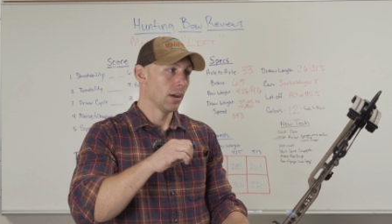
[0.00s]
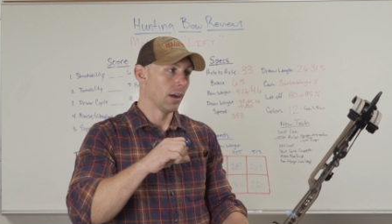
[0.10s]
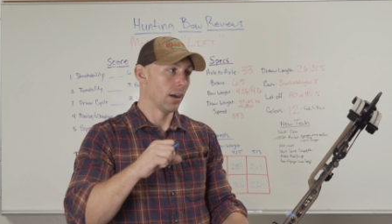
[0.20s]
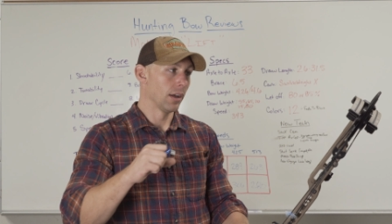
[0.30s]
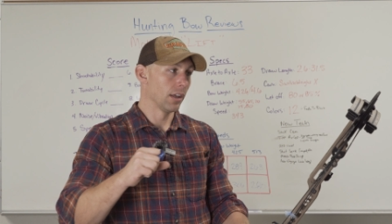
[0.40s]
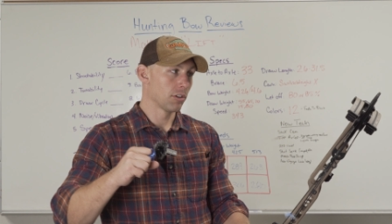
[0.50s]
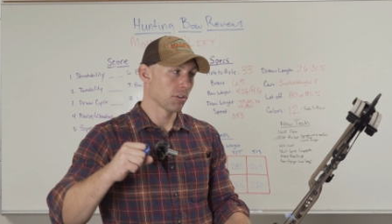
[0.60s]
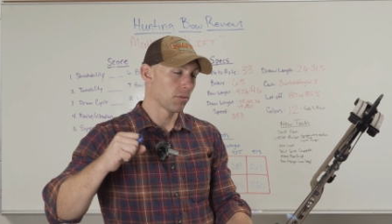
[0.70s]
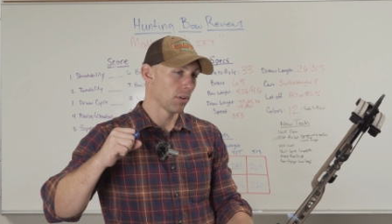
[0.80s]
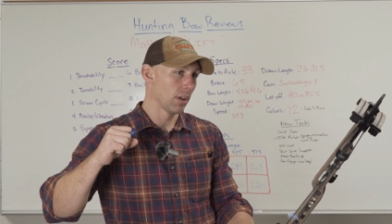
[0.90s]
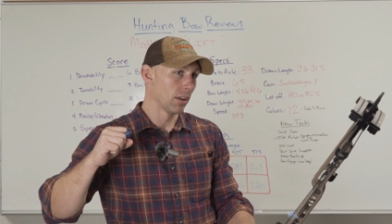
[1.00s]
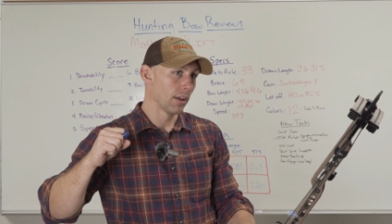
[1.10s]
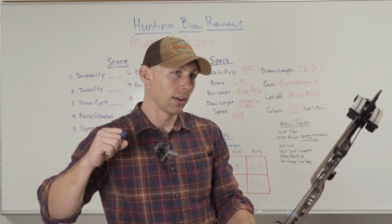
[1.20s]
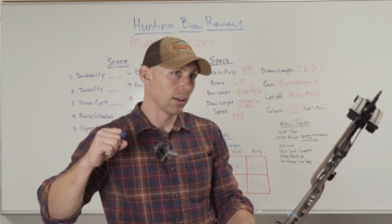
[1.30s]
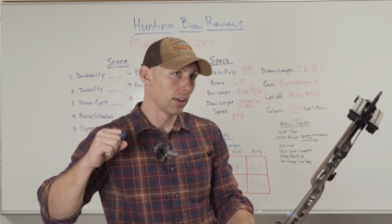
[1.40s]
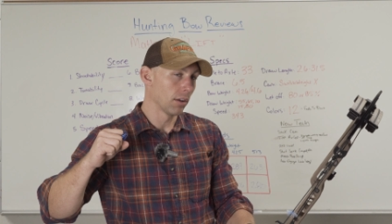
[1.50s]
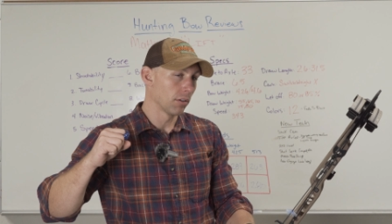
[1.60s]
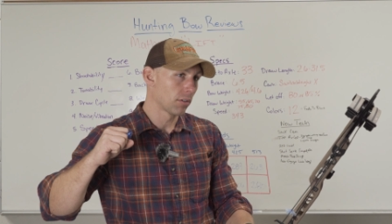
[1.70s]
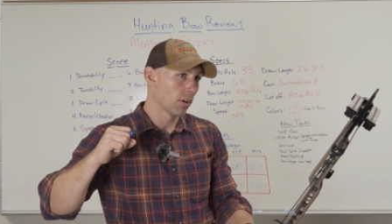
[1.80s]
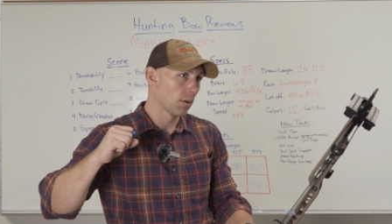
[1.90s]

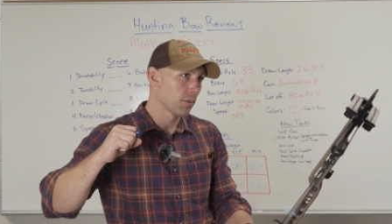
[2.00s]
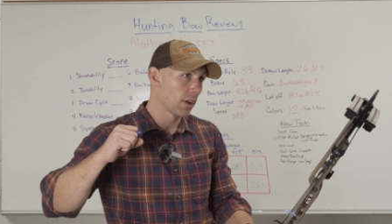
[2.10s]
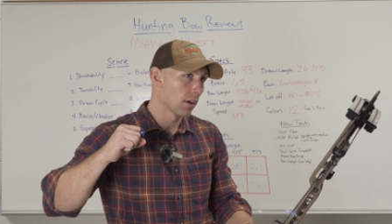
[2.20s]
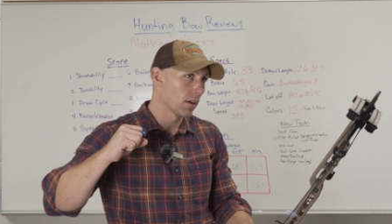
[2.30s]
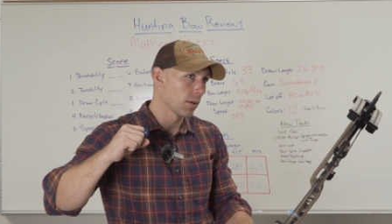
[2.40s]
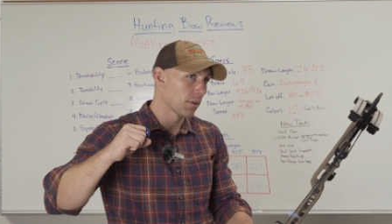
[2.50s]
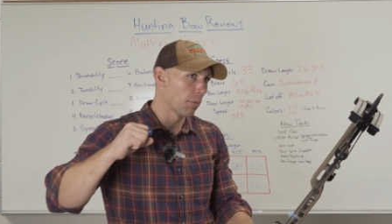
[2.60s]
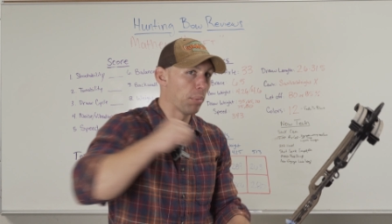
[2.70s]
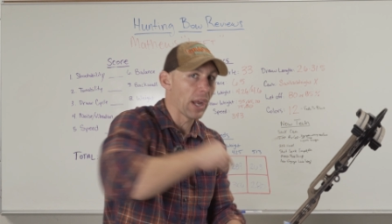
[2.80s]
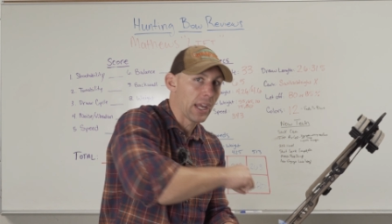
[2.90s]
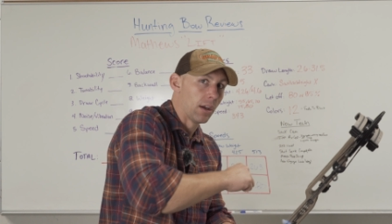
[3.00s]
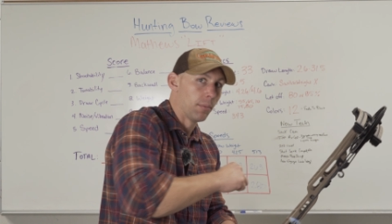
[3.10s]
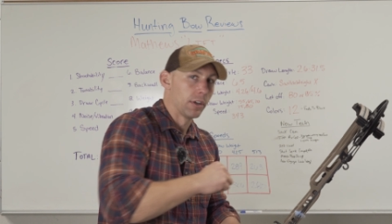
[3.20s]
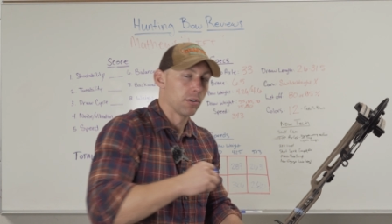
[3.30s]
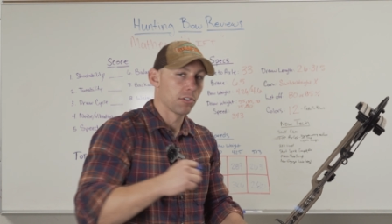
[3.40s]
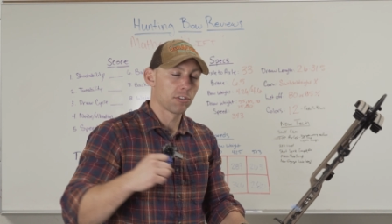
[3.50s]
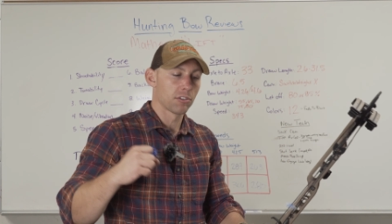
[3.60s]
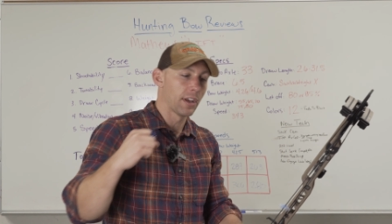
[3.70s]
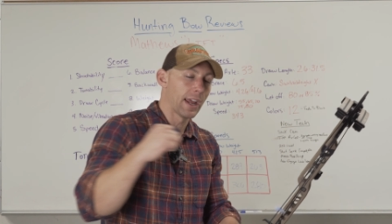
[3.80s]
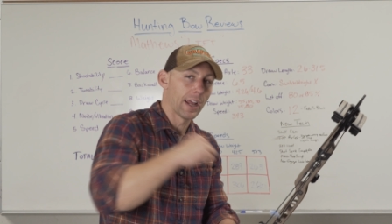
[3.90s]
It comes down, bam, and just
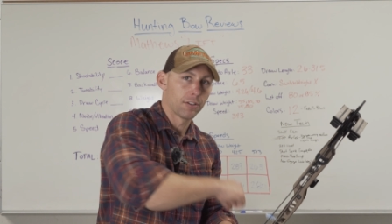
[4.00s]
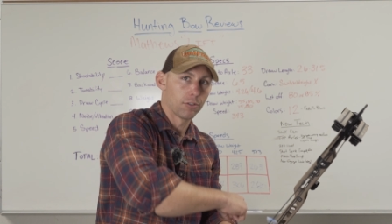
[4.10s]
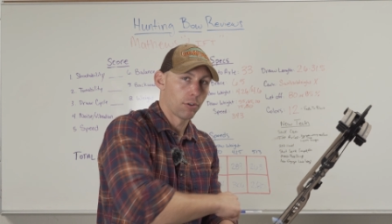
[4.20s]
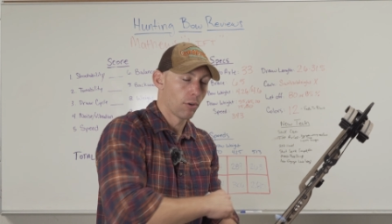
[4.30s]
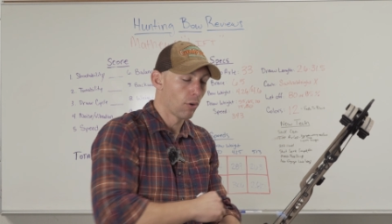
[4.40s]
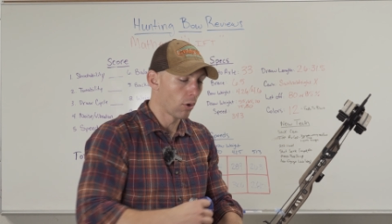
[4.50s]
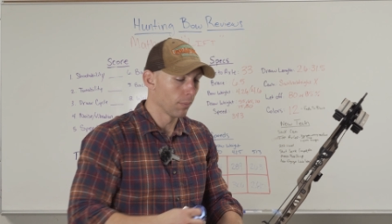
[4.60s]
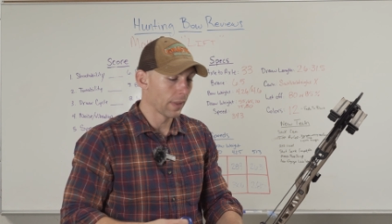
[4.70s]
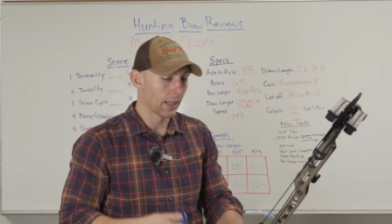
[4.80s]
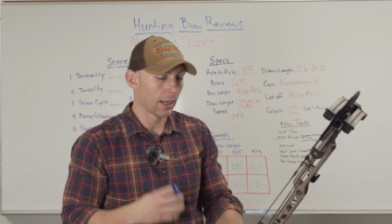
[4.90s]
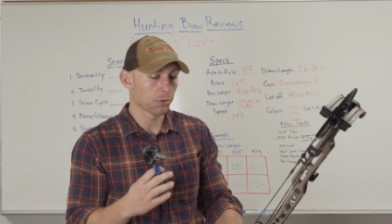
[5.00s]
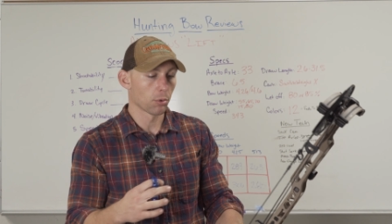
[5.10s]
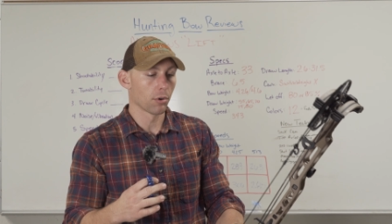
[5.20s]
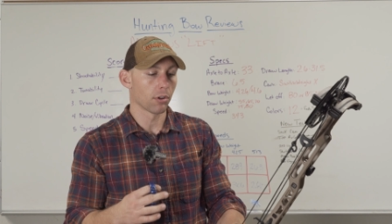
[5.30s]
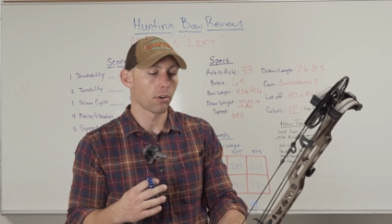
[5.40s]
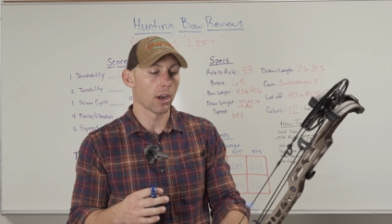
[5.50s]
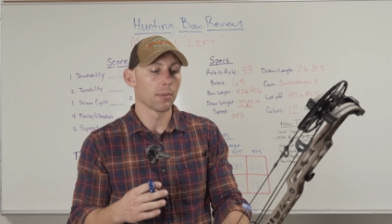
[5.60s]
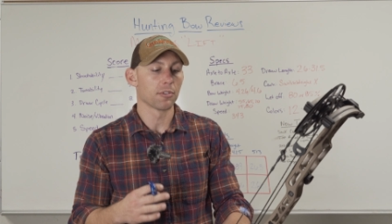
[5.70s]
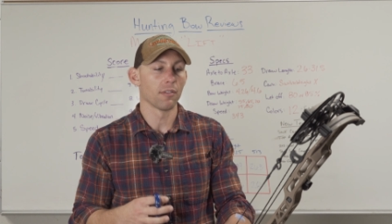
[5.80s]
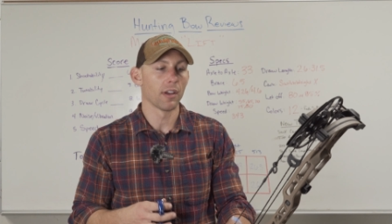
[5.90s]
snatches your arm. And that's one of the
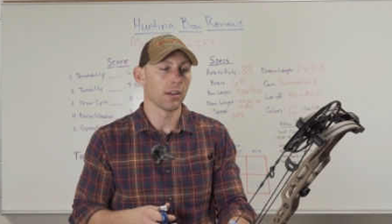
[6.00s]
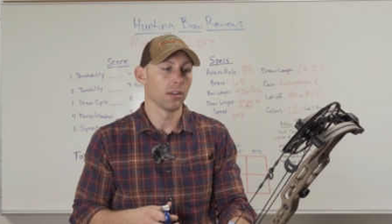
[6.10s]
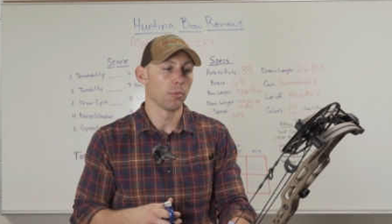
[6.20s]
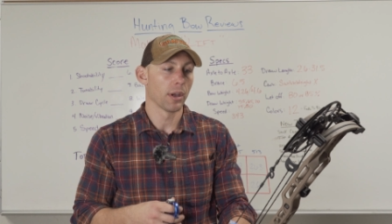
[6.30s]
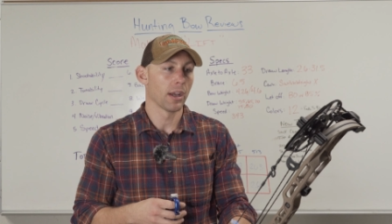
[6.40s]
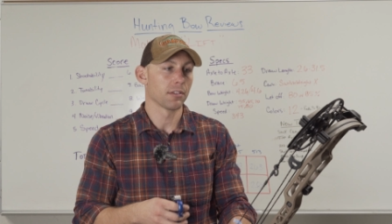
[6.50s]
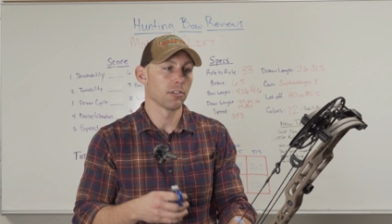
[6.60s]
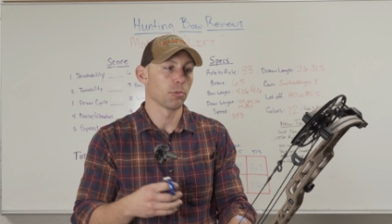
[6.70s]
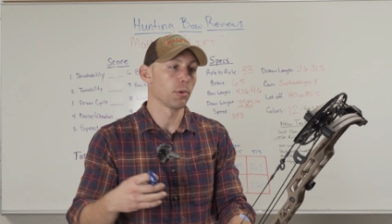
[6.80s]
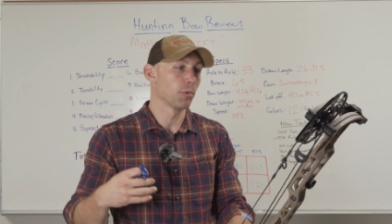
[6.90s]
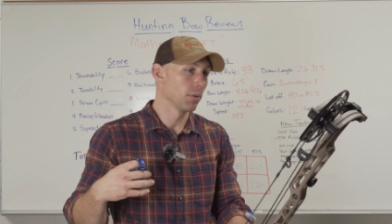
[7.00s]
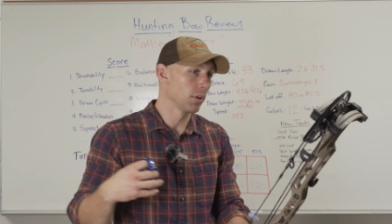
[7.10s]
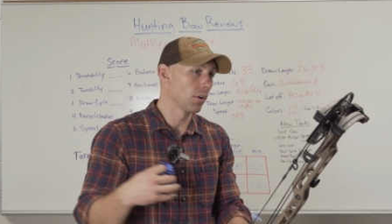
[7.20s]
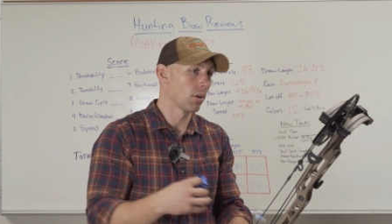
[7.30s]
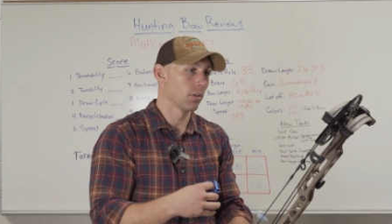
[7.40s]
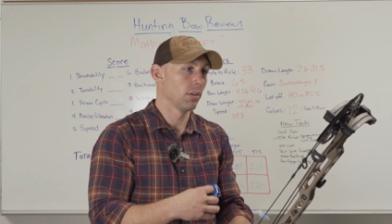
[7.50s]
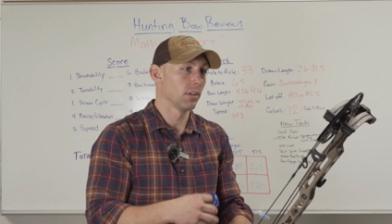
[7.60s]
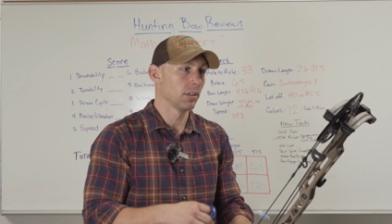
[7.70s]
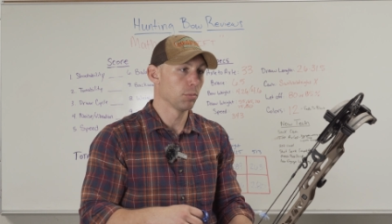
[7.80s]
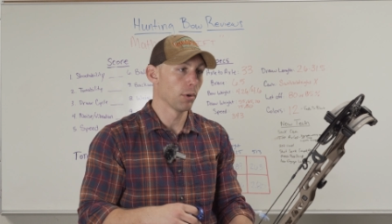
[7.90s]
gripes I've had in the past. It's been really hard to
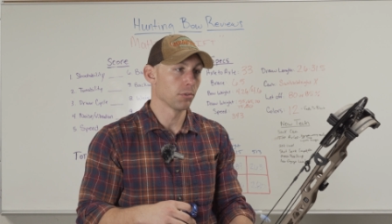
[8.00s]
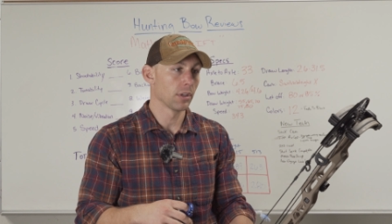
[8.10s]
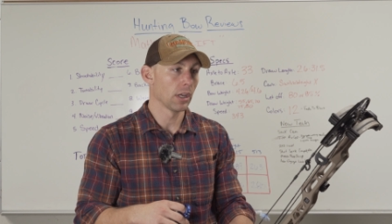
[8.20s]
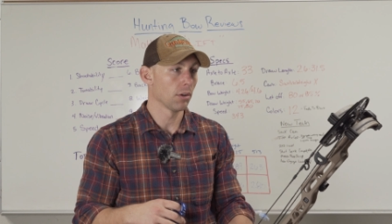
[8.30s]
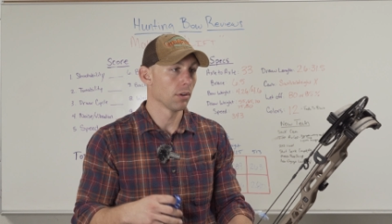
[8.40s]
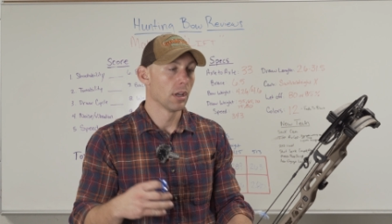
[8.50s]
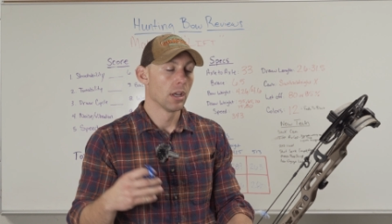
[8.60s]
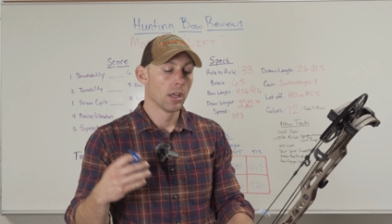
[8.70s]
let these bows down.